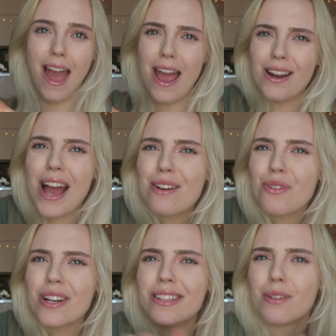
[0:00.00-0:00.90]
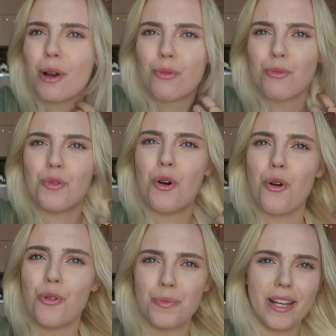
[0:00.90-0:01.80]
I don't know anything about
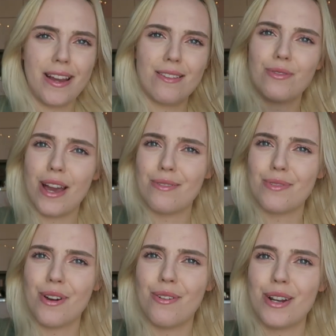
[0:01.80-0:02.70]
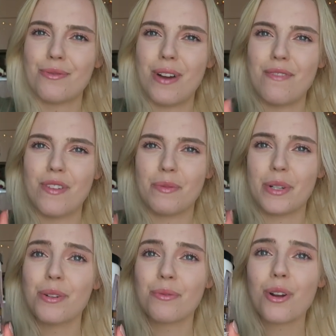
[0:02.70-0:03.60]
Rome. Like I don't know. I've never
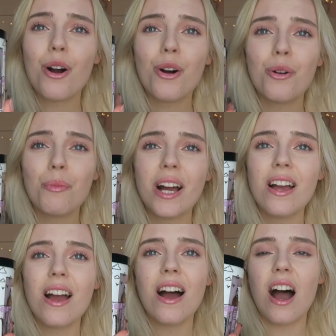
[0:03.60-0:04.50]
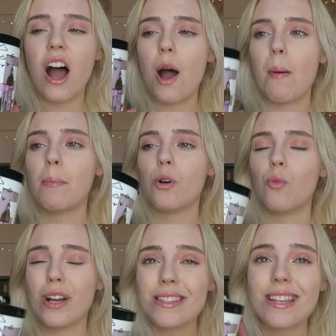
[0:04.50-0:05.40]
been to Rome. But
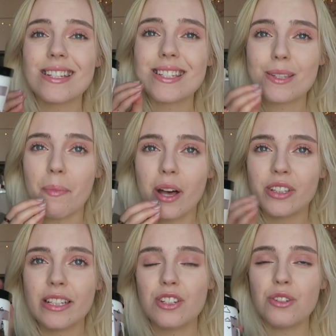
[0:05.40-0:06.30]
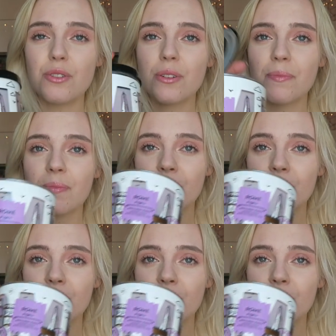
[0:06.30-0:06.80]
once I smelled it, dude.